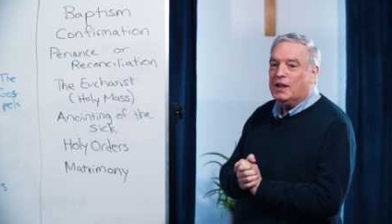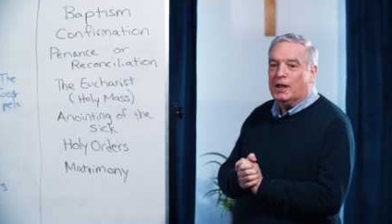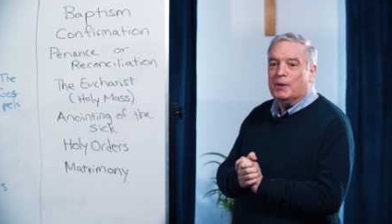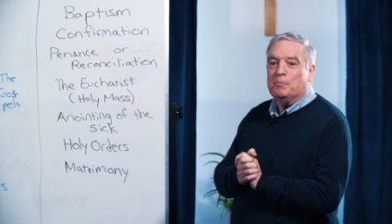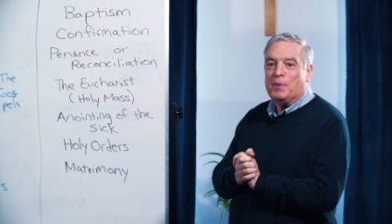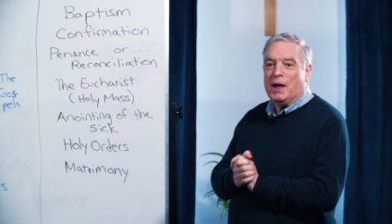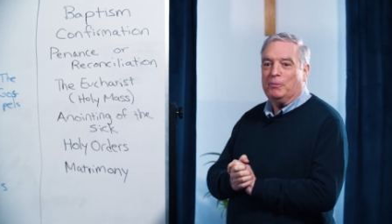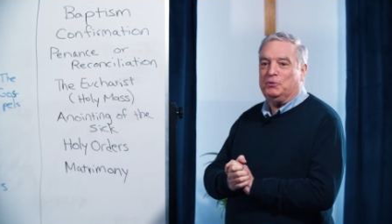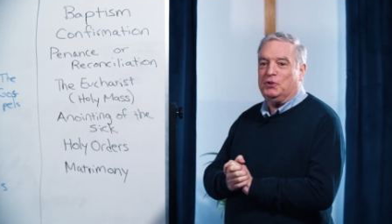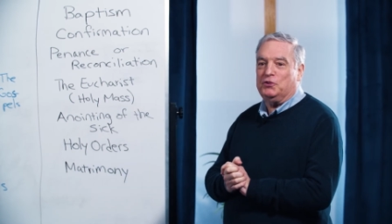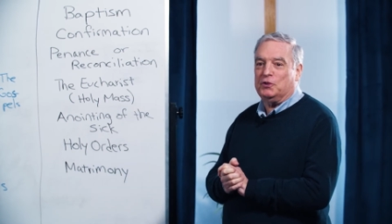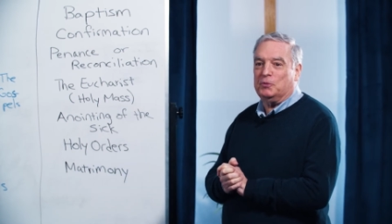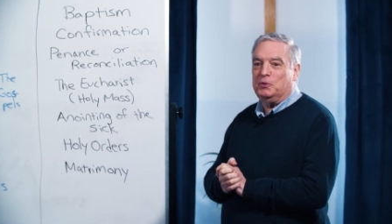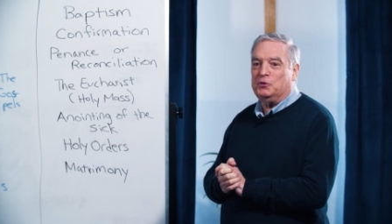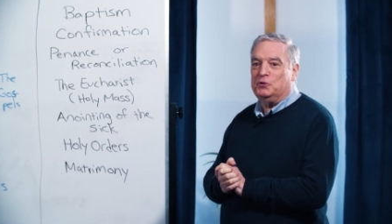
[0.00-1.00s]
In
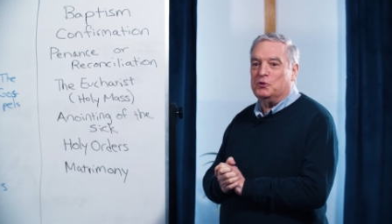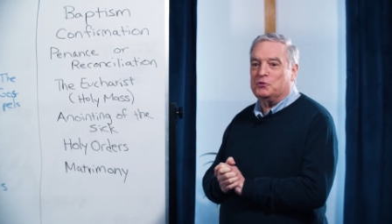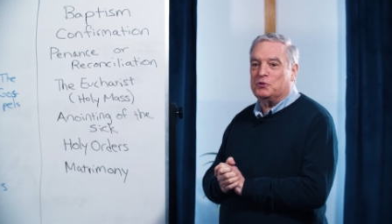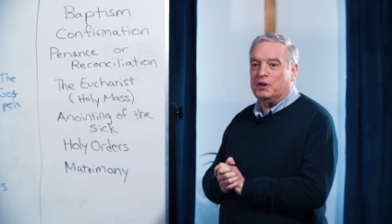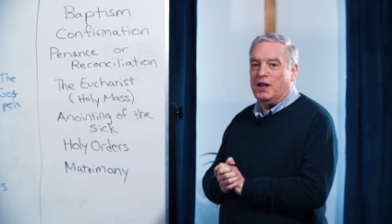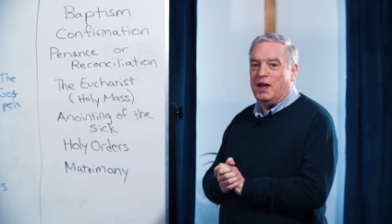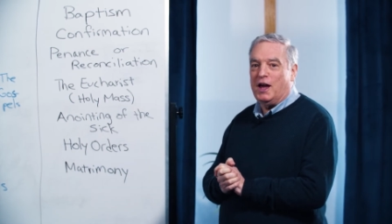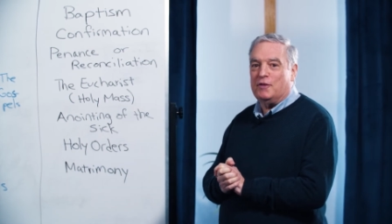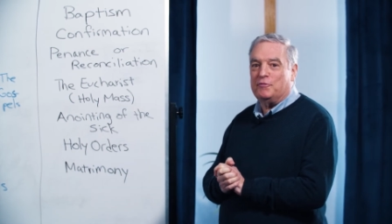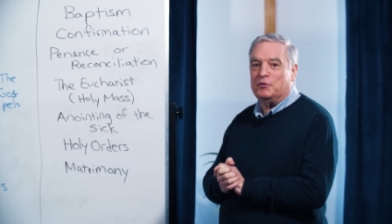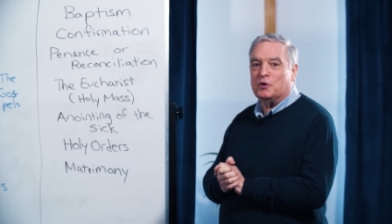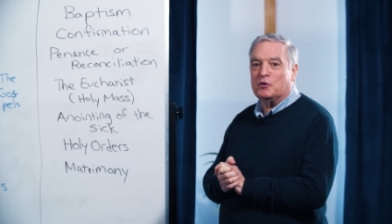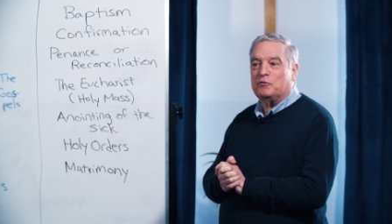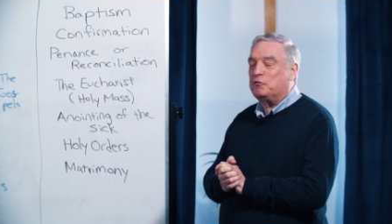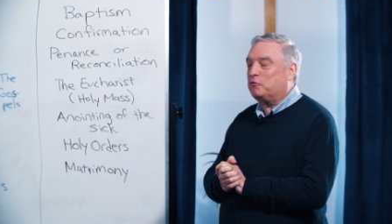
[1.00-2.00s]
baptism, you usually have
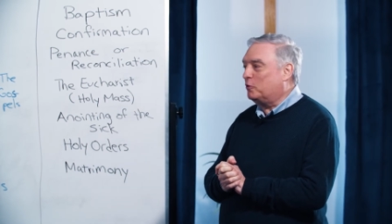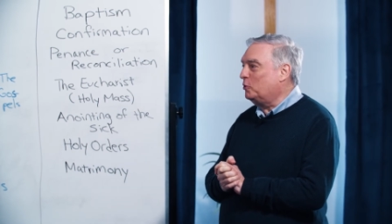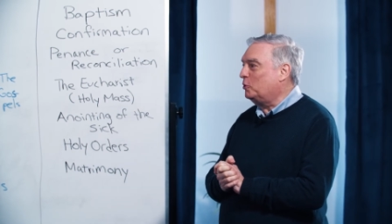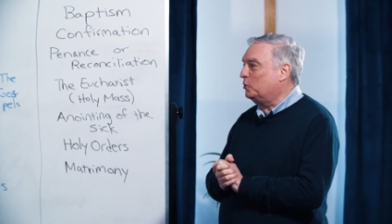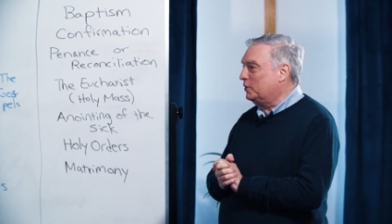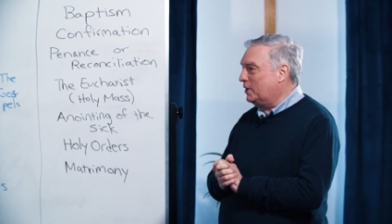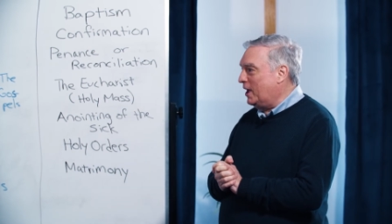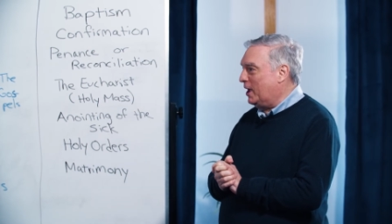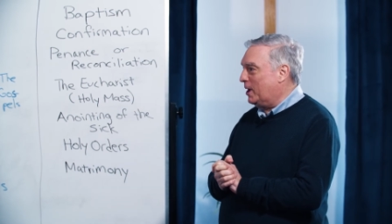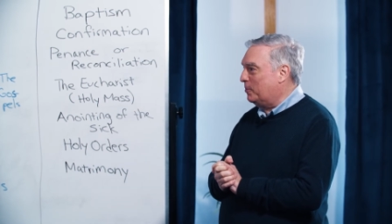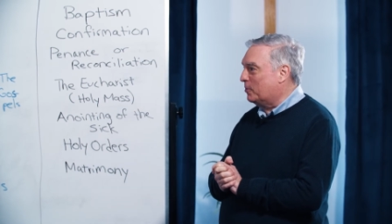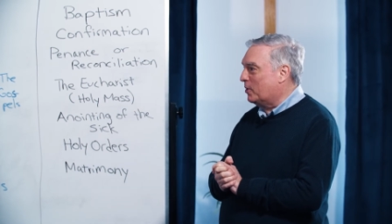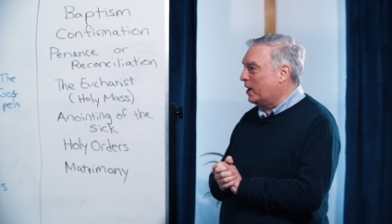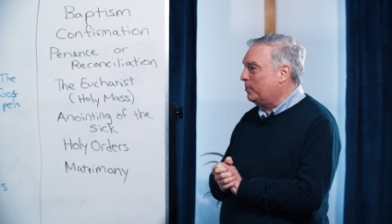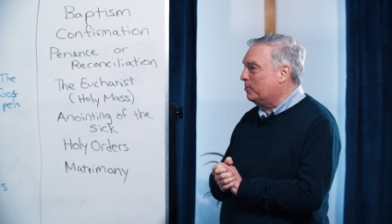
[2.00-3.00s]
your full
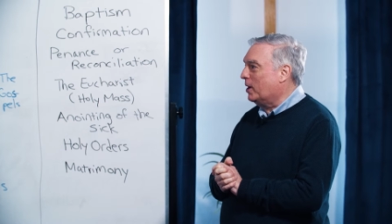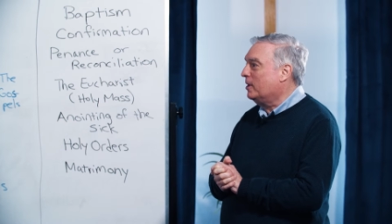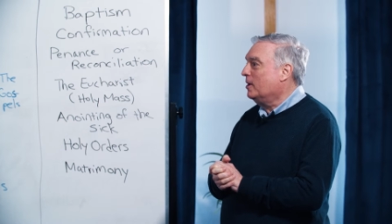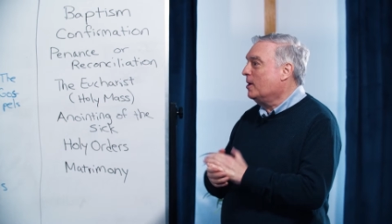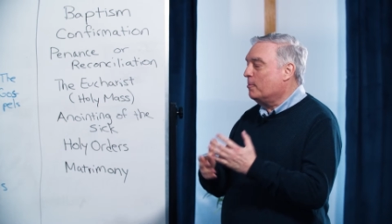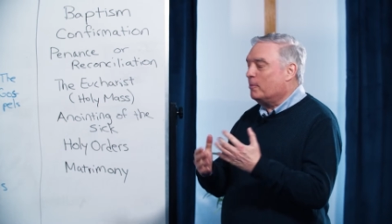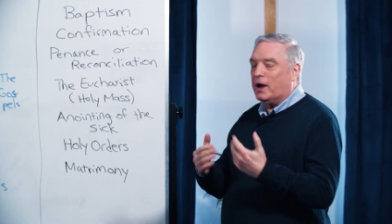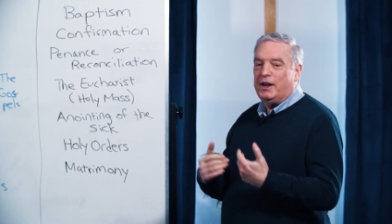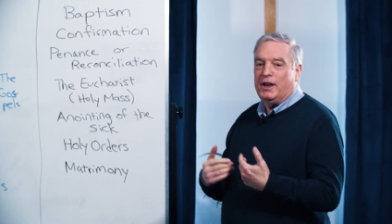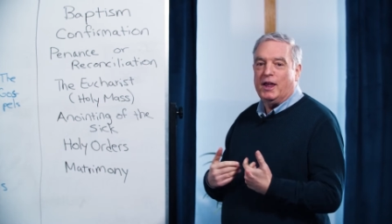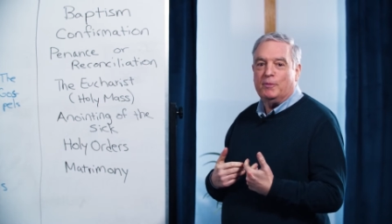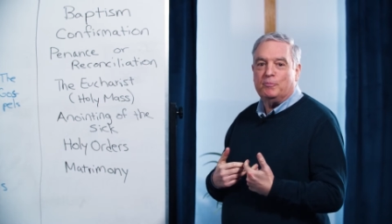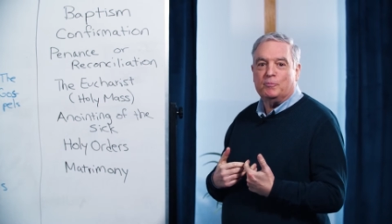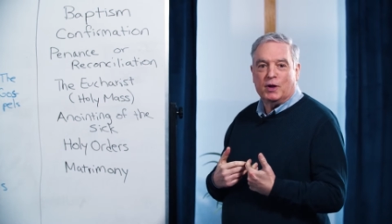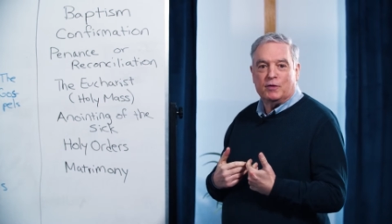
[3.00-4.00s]
name, right? My, my,
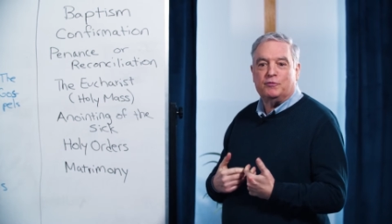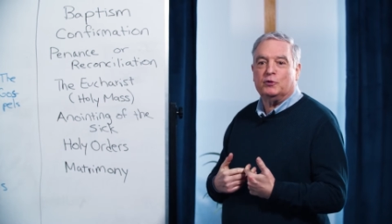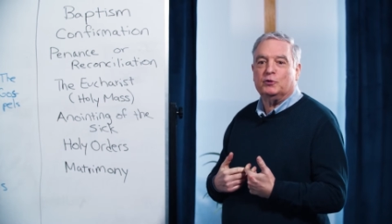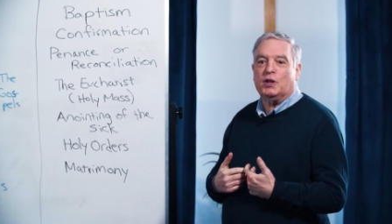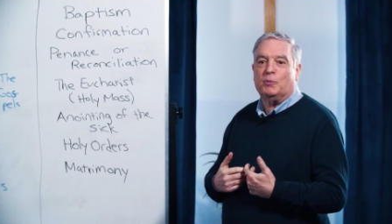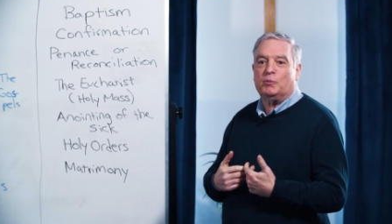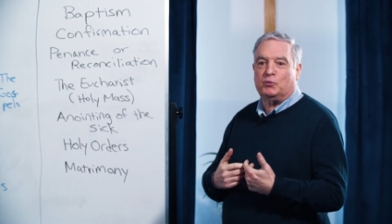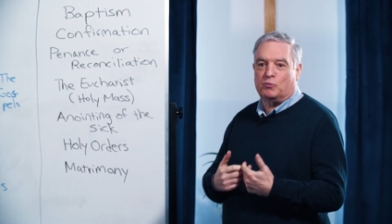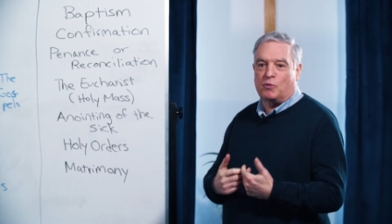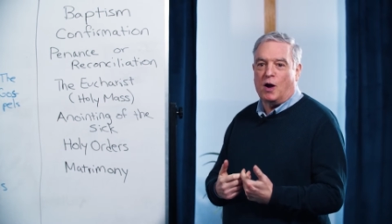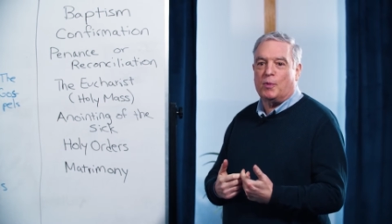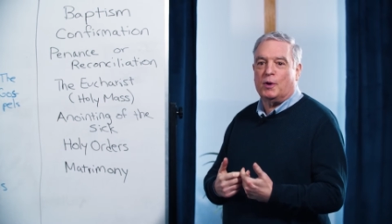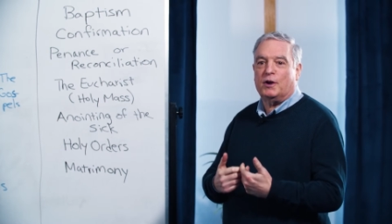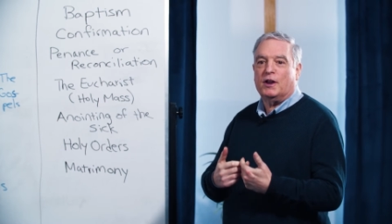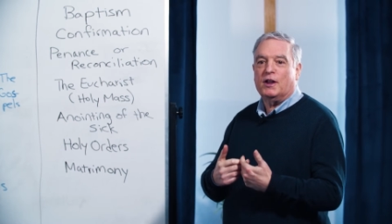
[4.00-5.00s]
name, my full name is
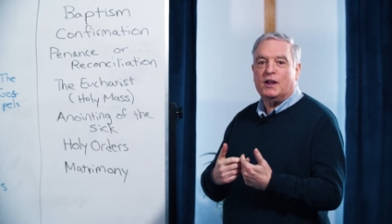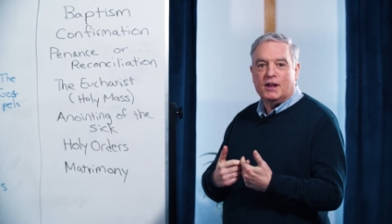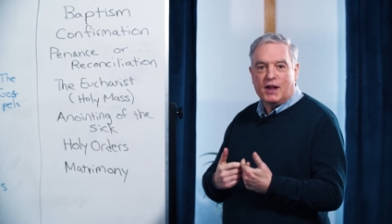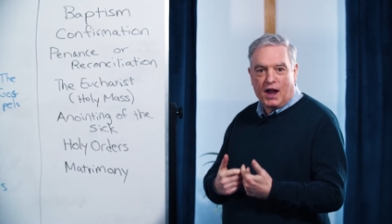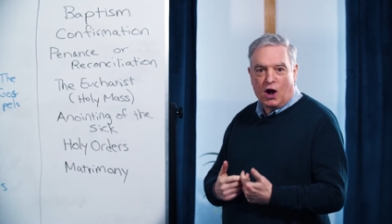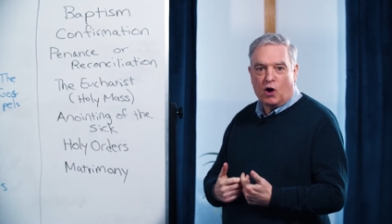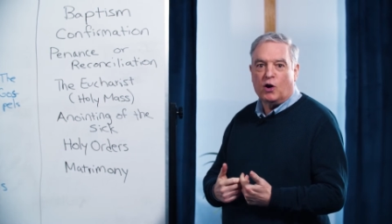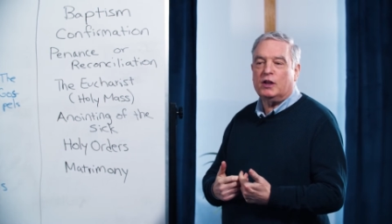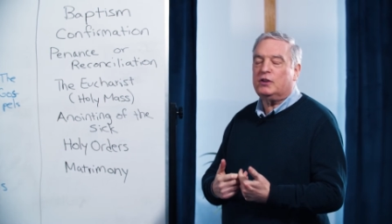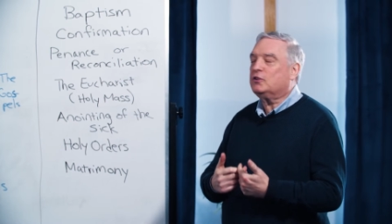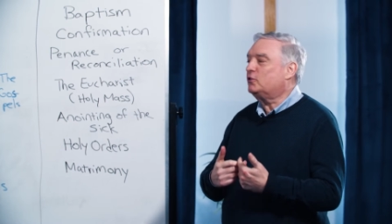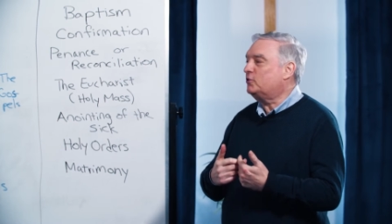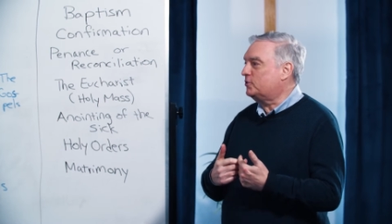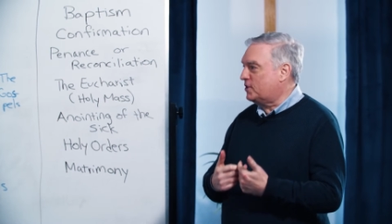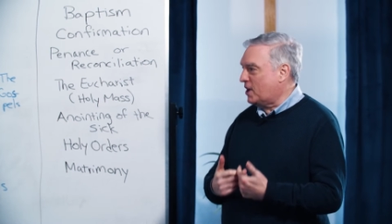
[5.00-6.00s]
Robert Aaron
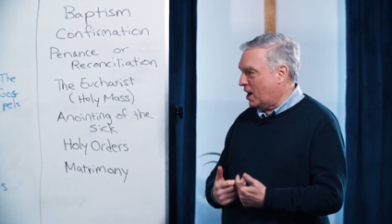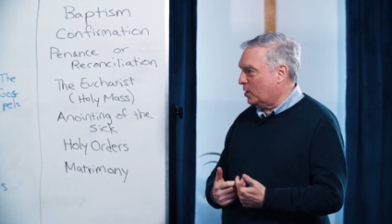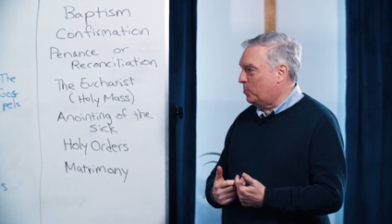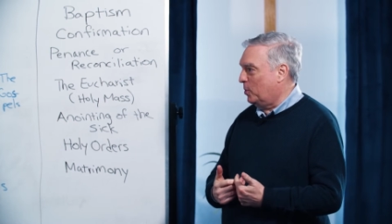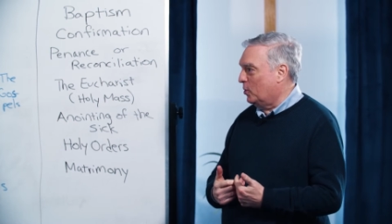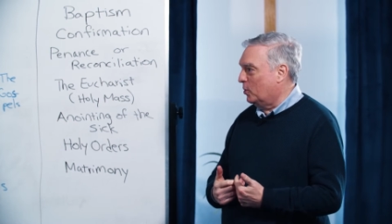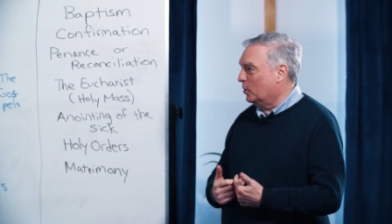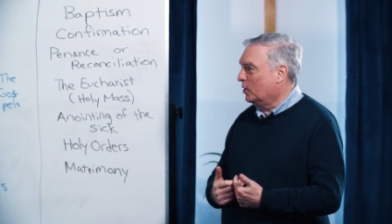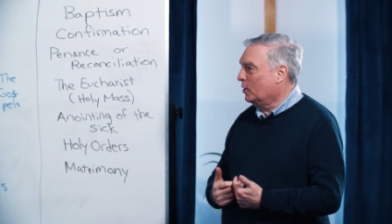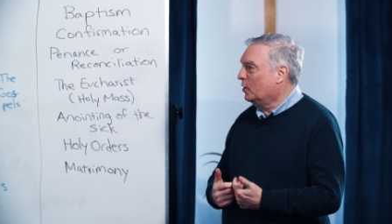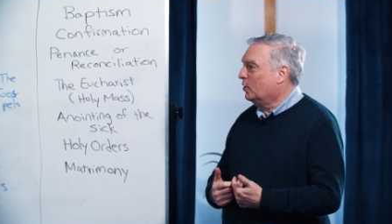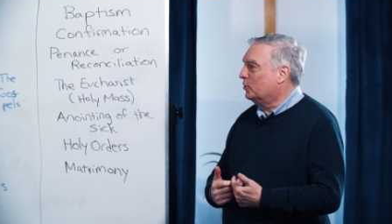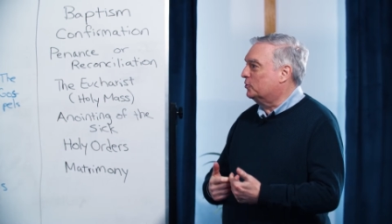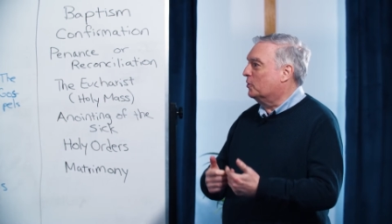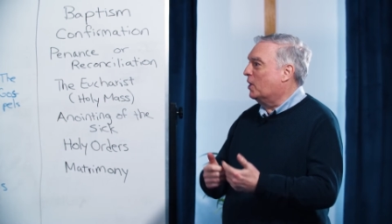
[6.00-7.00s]
Stackpole,
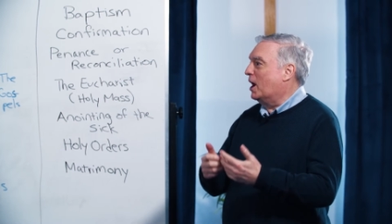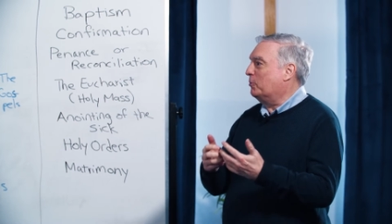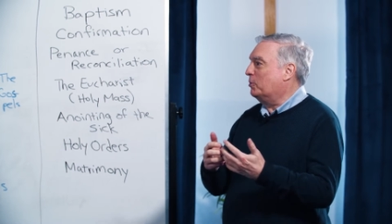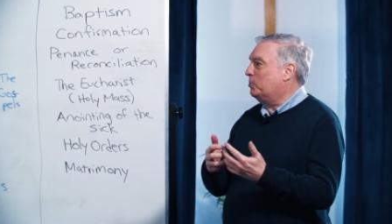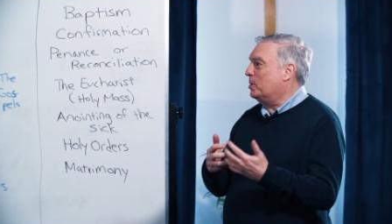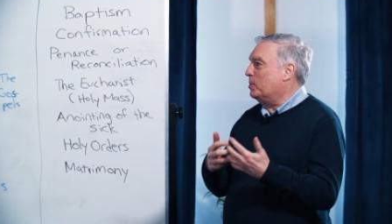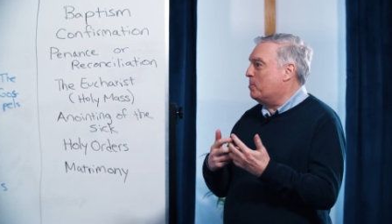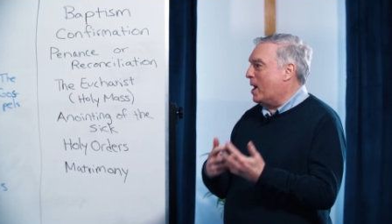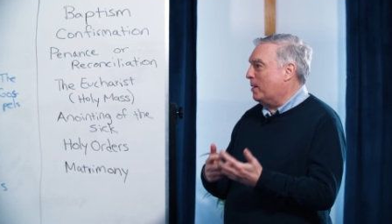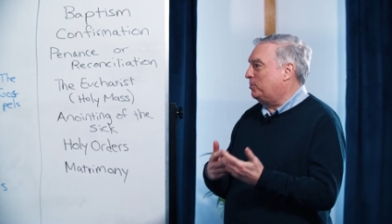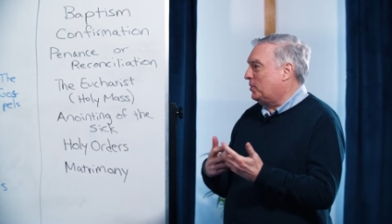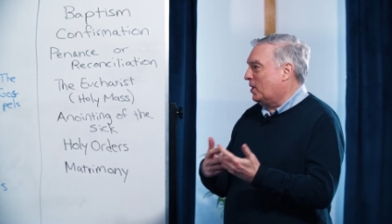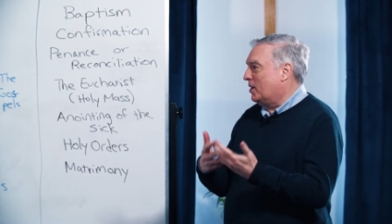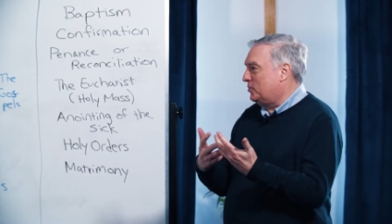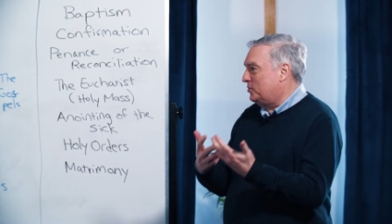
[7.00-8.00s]
so I would be
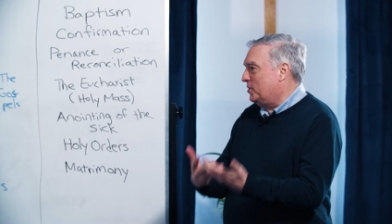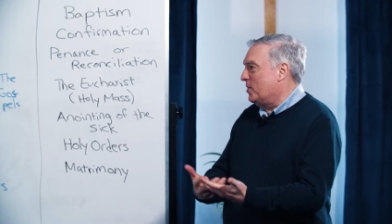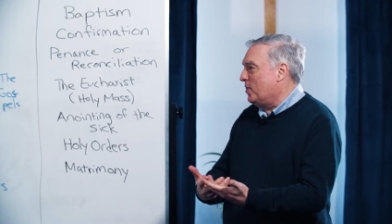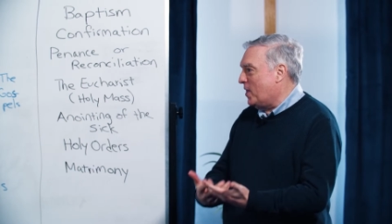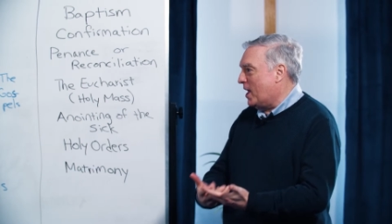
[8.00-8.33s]
baptized in